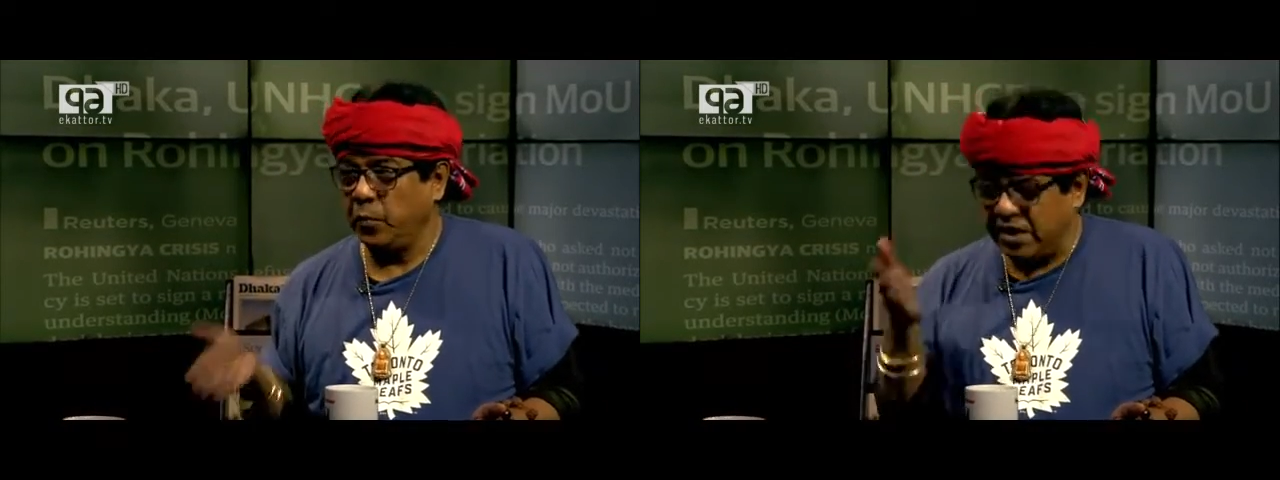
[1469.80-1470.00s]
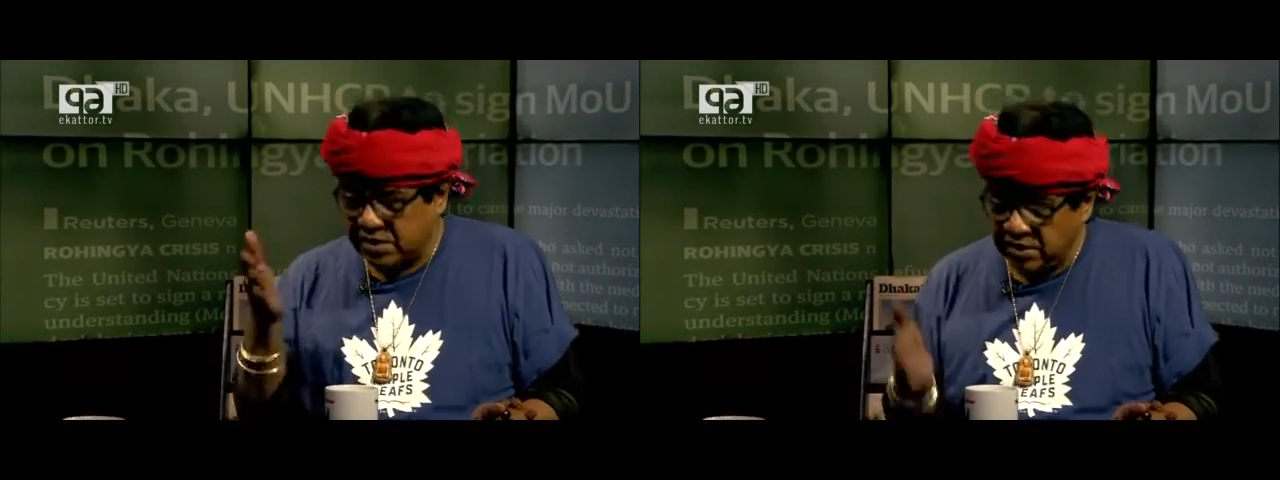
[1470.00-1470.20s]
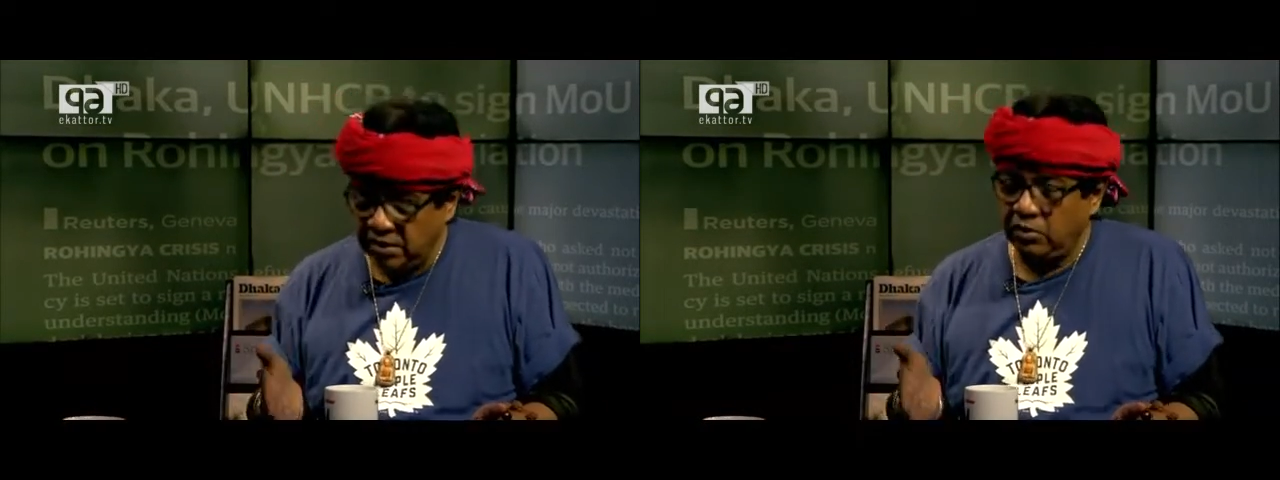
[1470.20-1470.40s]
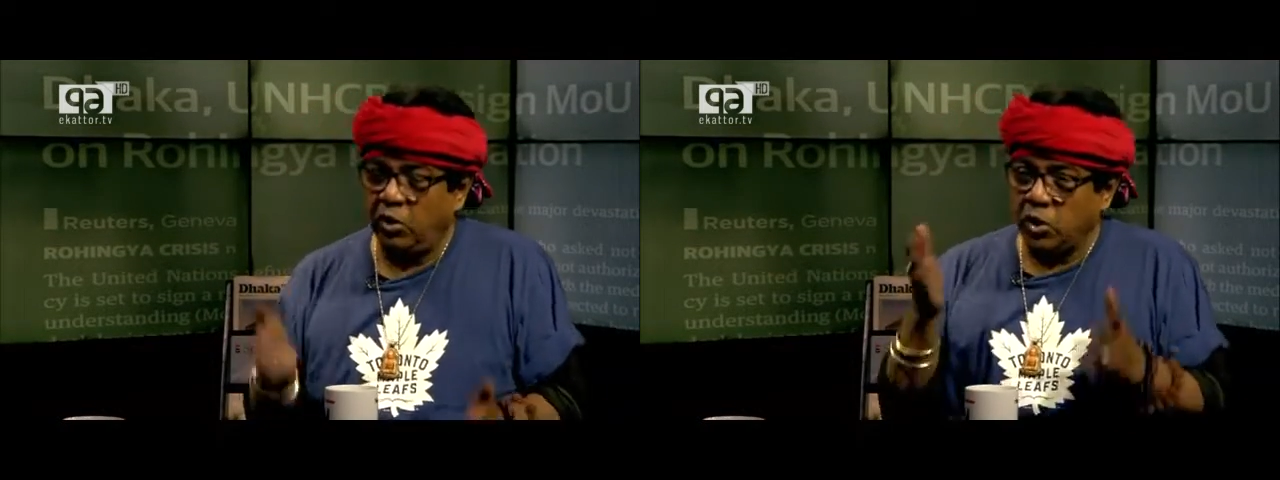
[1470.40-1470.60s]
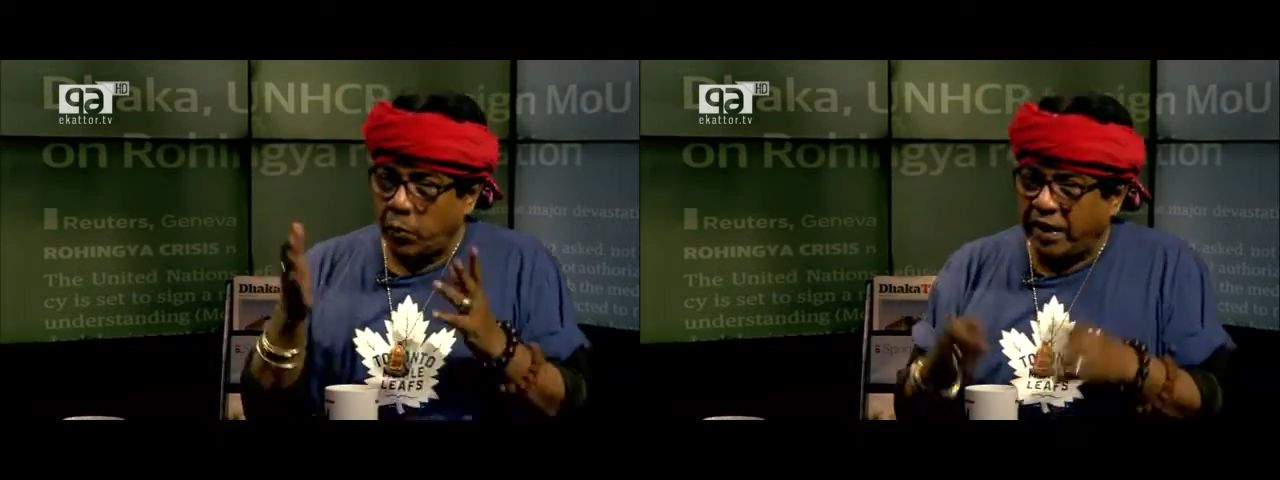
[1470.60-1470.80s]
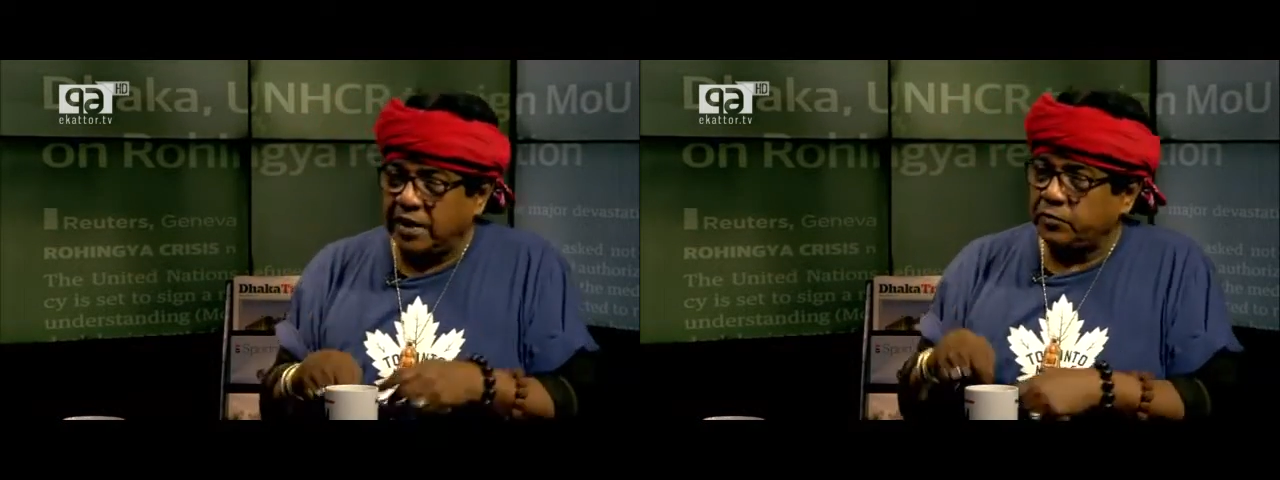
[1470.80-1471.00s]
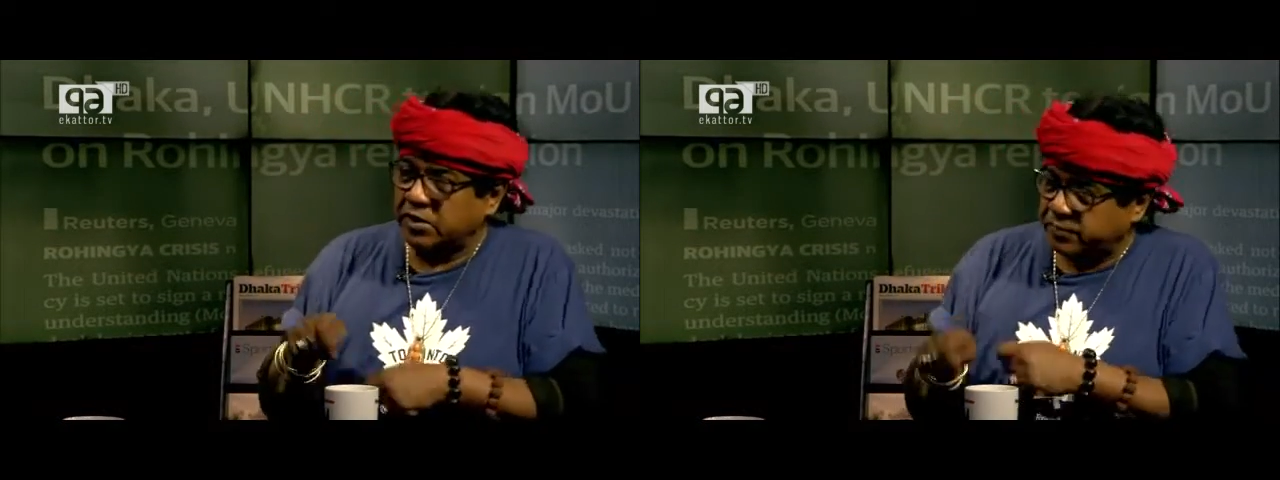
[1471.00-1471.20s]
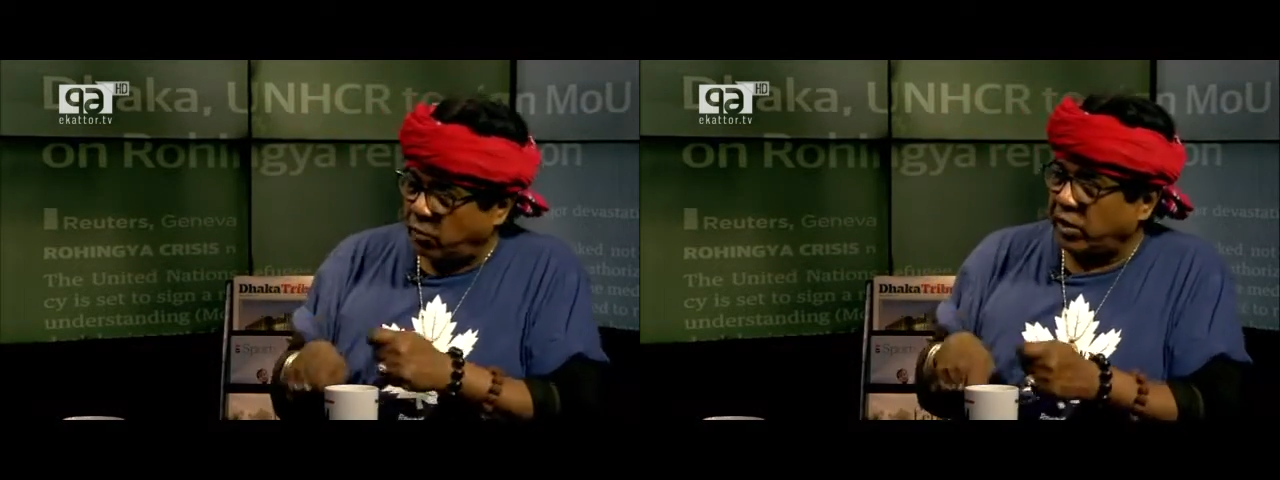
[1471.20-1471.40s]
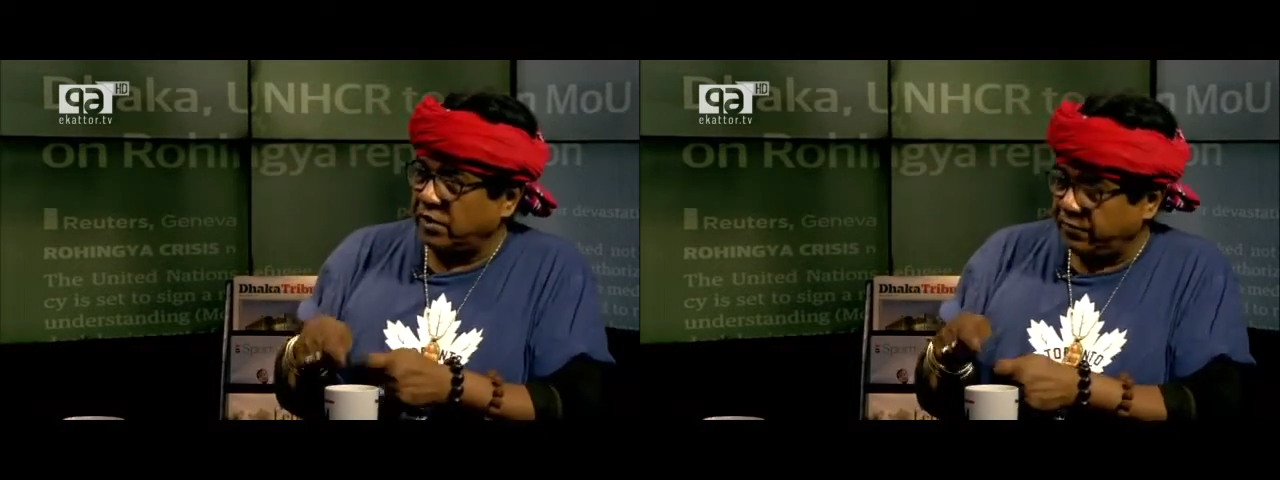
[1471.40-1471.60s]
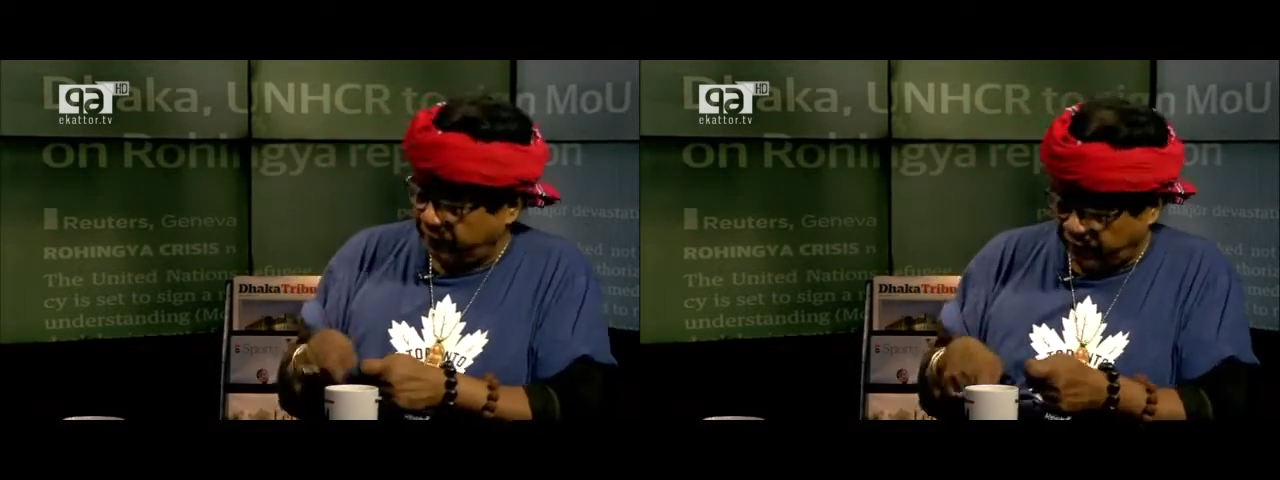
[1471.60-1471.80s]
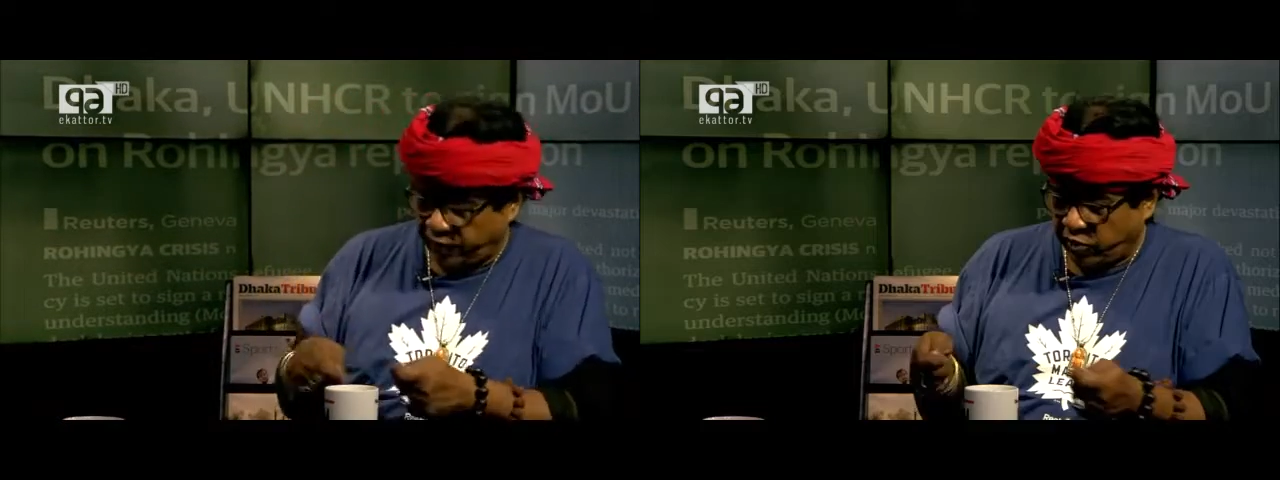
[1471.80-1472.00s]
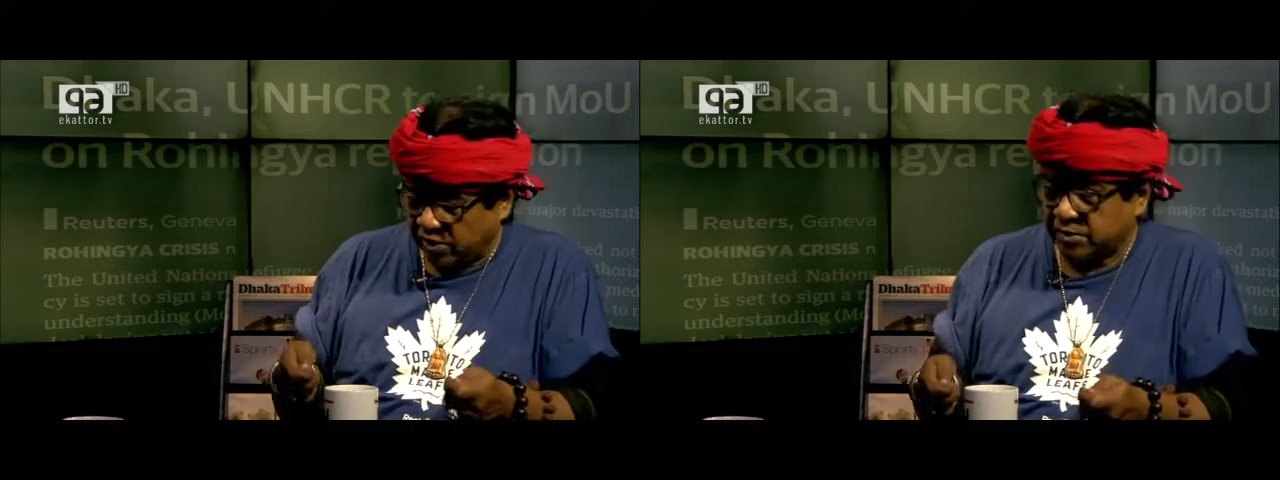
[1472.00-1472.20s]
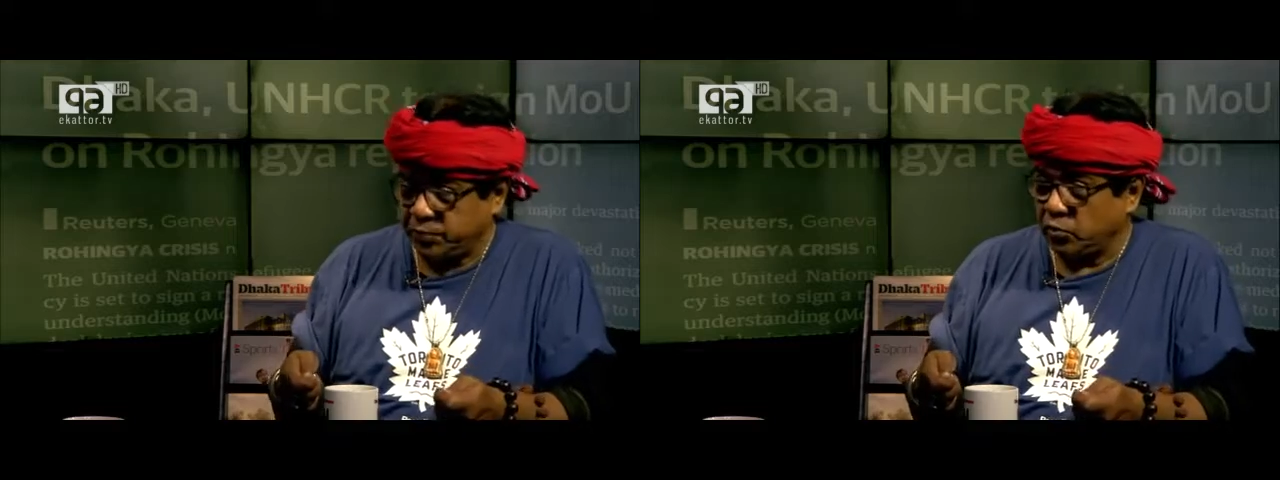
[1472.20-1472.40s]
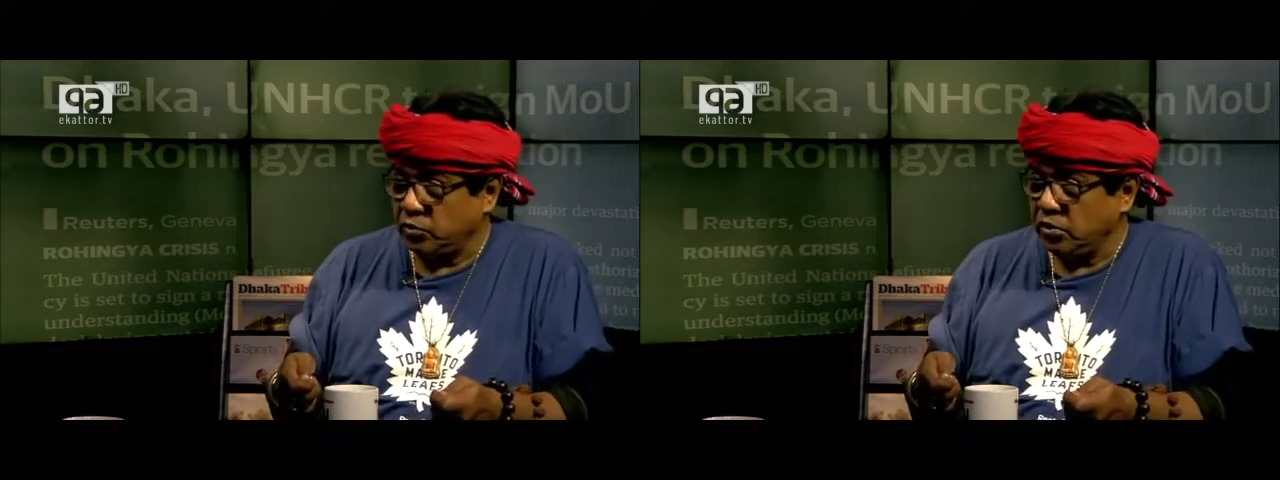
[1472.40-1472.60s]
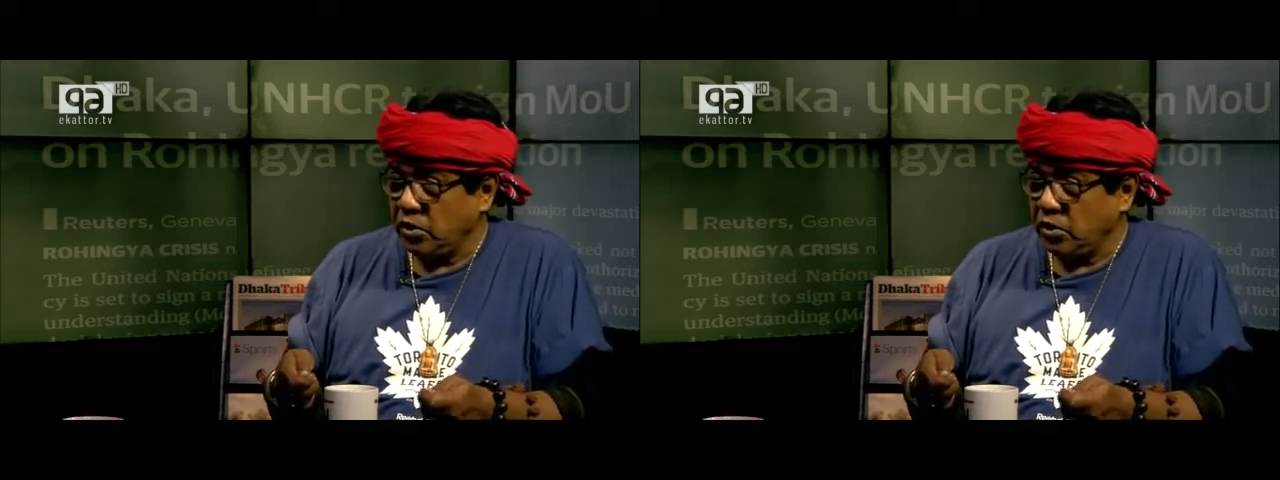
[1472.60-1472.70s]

We still, although we eat with fork and spoon,